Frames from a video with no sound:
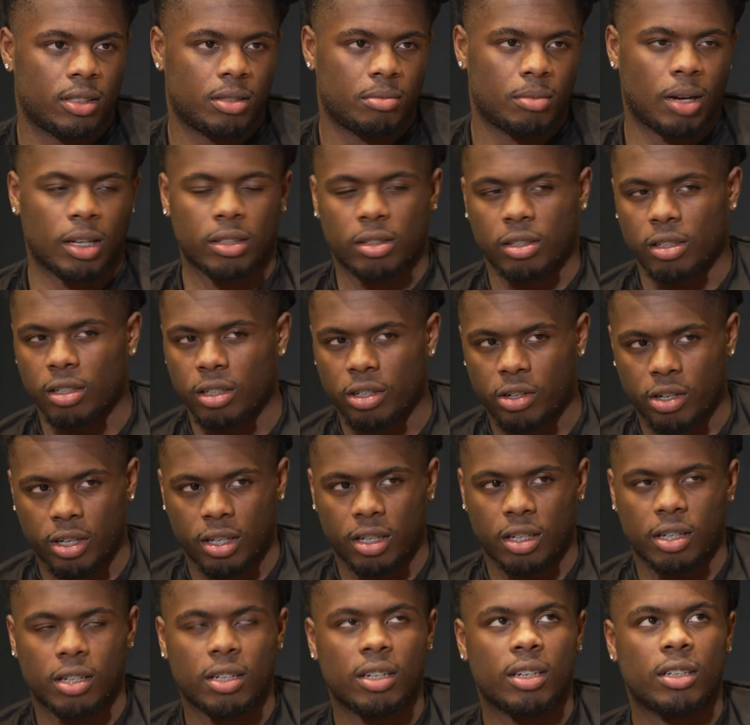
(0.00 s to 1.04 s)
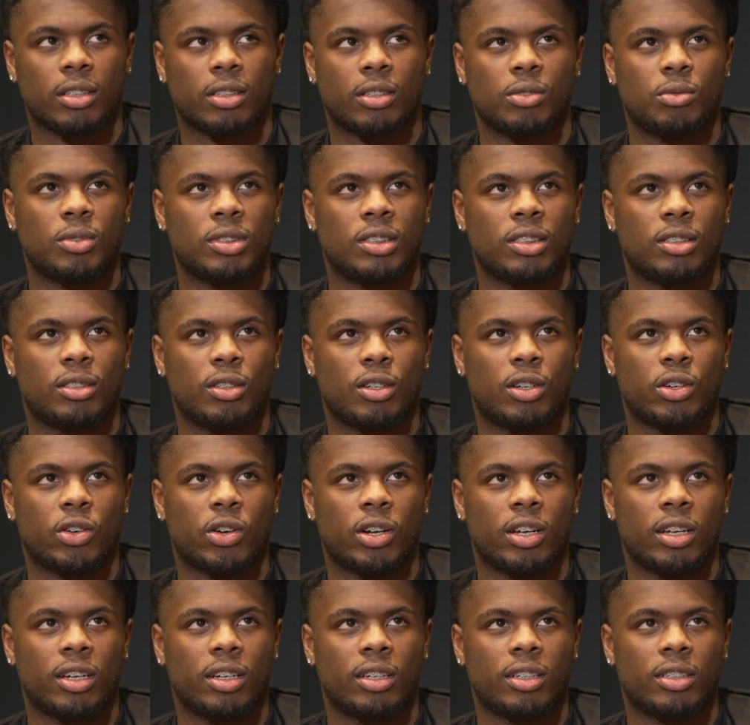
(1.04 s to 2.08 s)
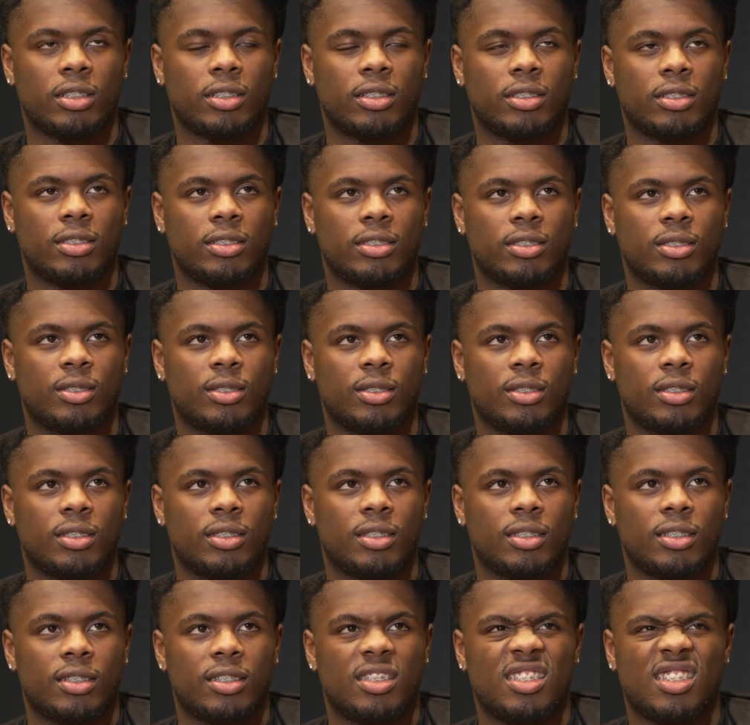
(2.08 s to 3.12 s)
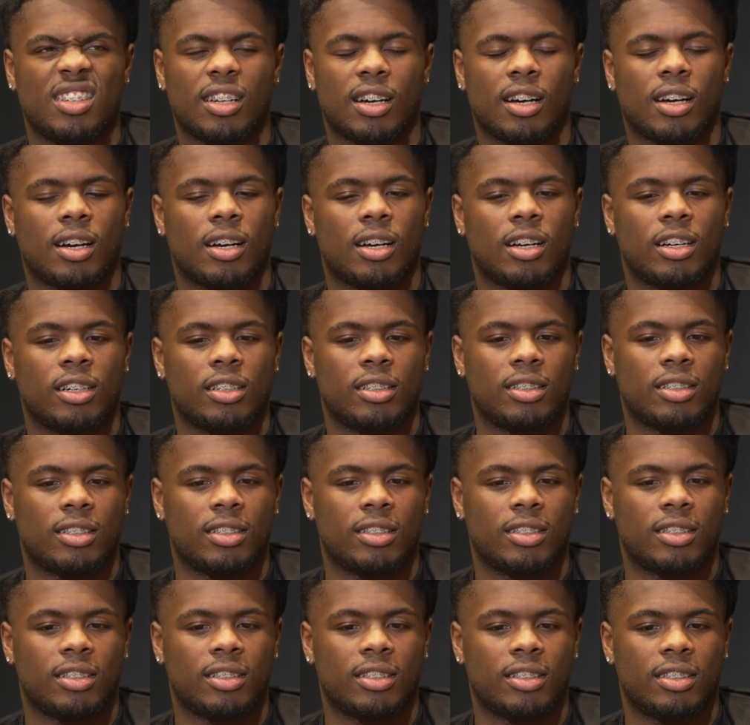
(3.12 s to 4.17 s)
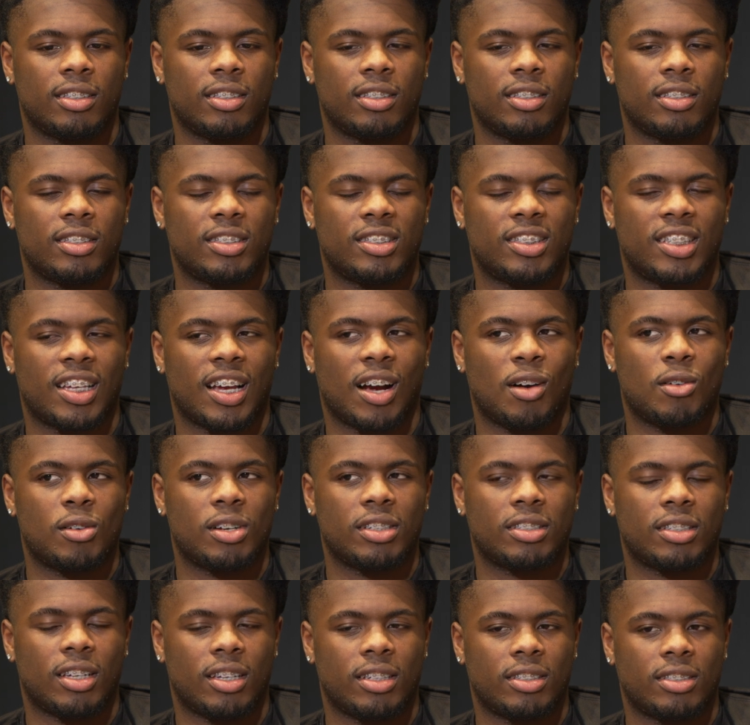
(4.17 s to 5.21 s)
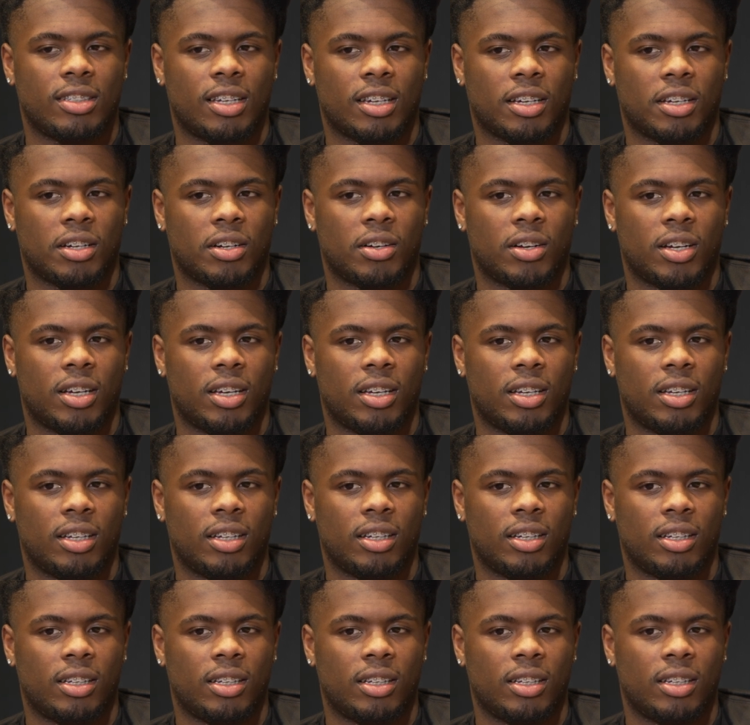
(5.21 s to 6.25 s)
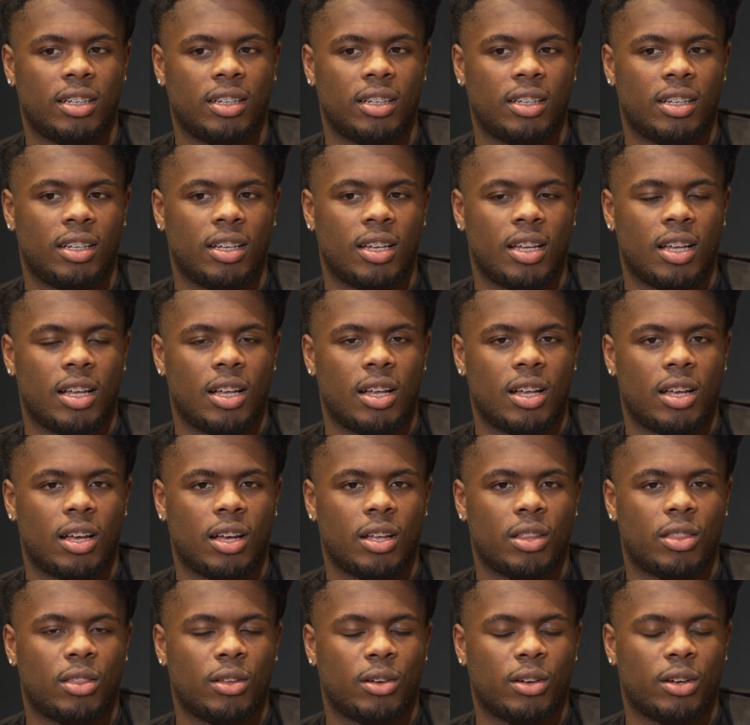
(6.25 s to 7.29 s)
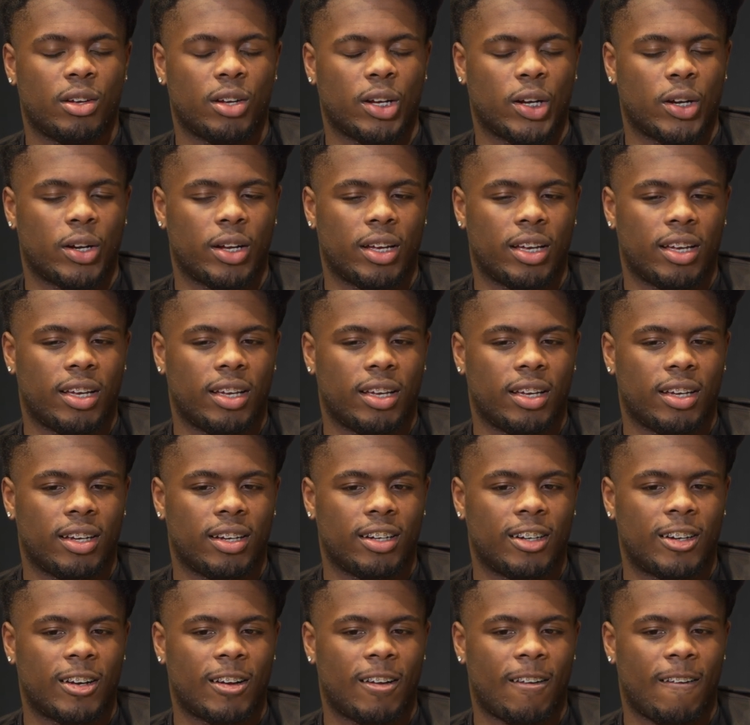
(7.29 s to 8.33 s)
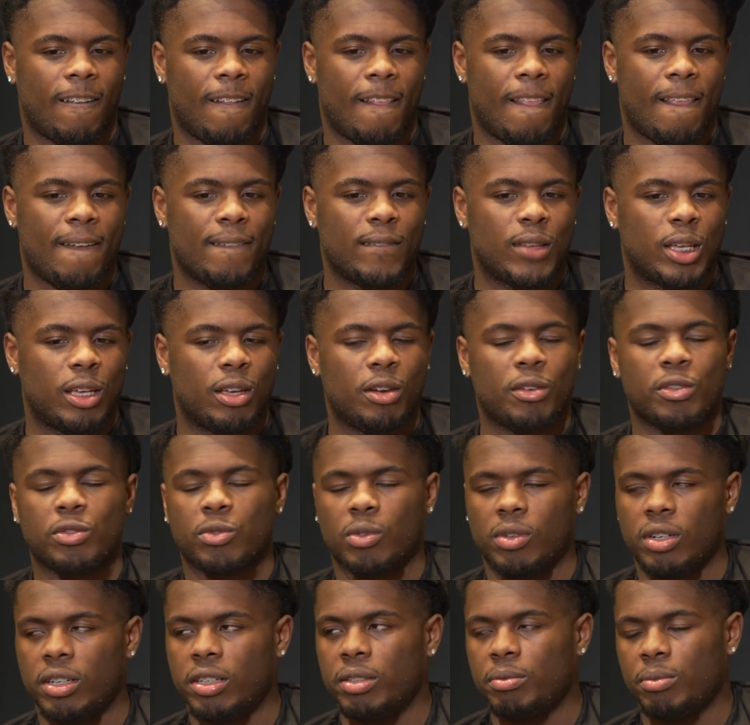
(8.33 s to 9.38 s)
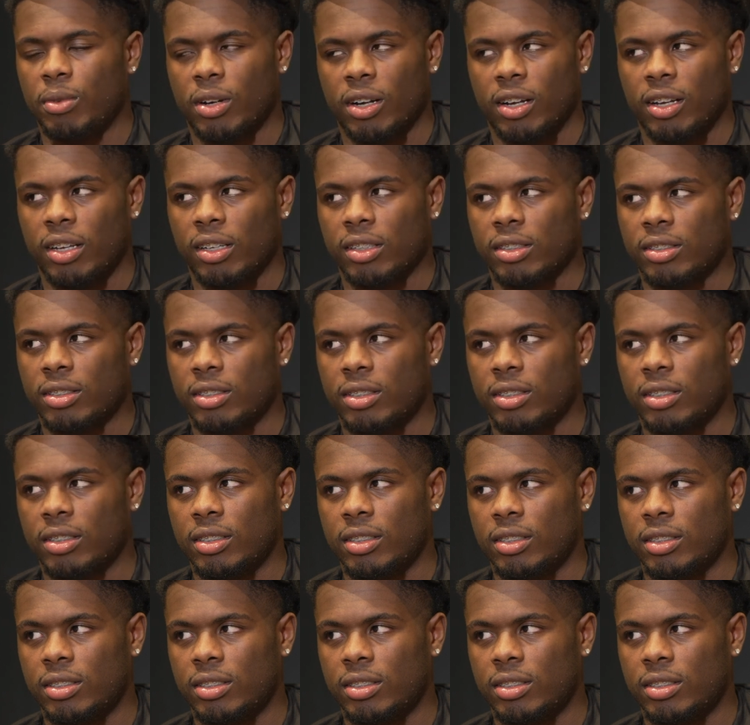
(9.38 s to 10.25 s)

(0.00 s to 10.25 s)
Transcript: My third grade, was it third grade? Nah. I want to say second grade, third grade. It was one of them grades.